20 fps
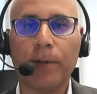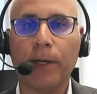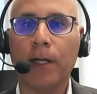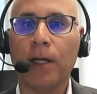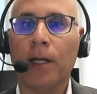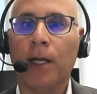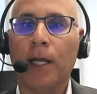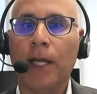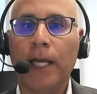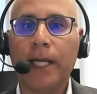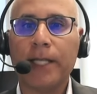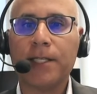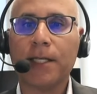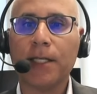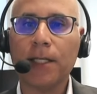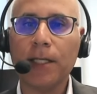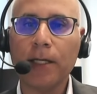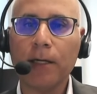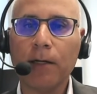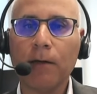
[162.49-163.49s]
But it's
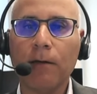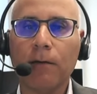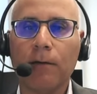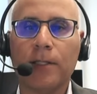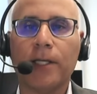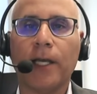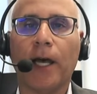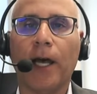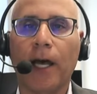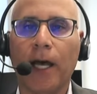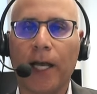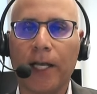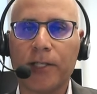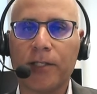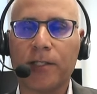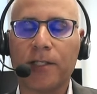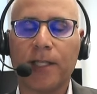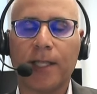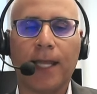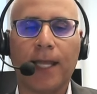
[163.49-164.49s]
clear to
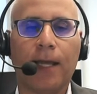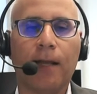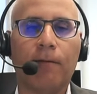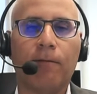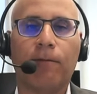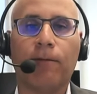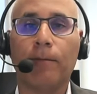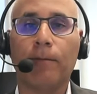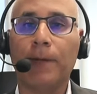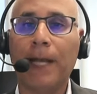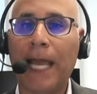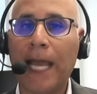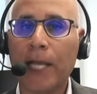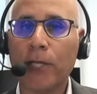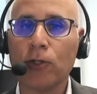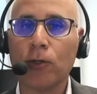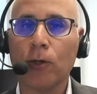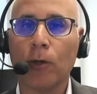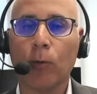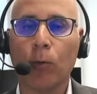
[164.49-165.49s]
us that from
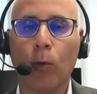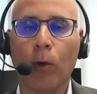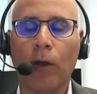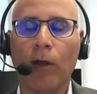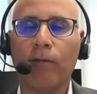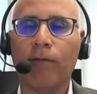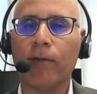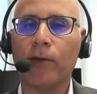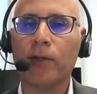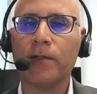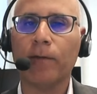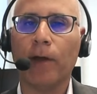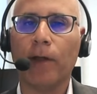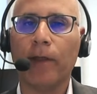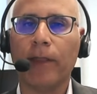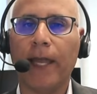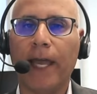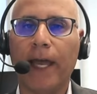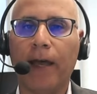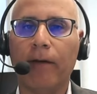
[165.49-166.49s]
National Royal, first of
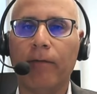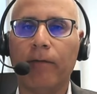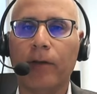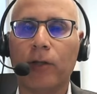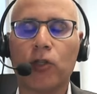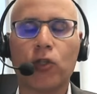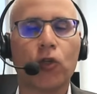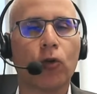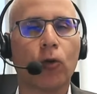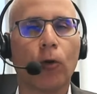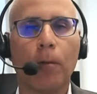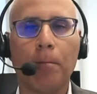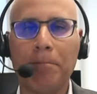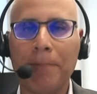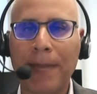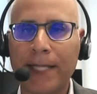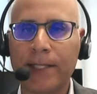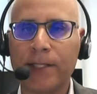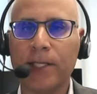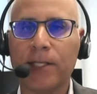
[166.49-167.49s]
all, they have
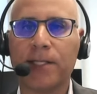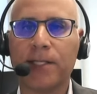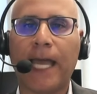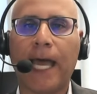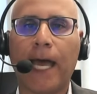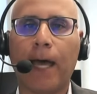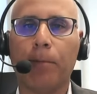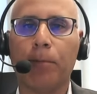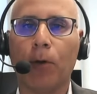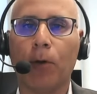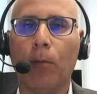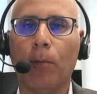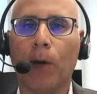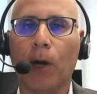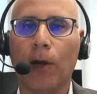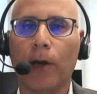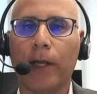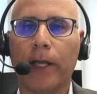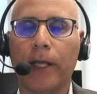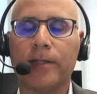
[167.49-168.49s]
tremendous capital
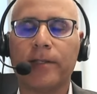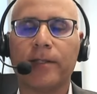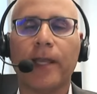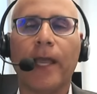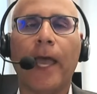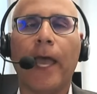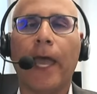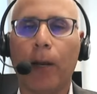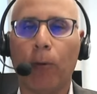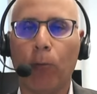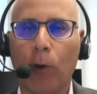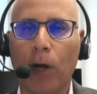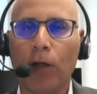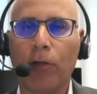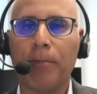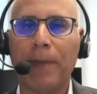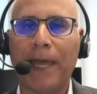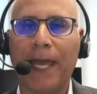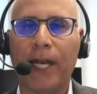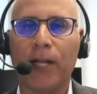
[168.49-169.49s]
markets and
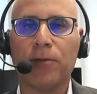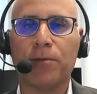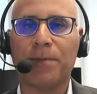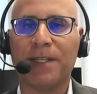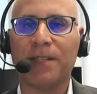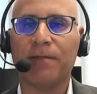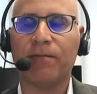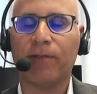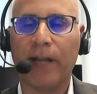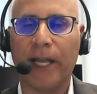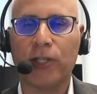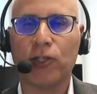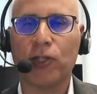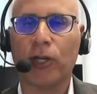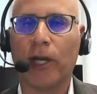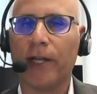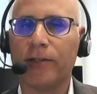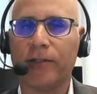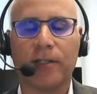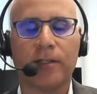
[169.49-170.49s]
wealth management
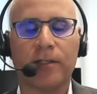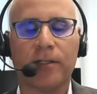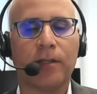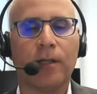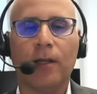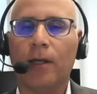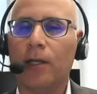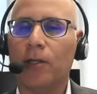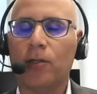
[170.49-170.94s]
franchises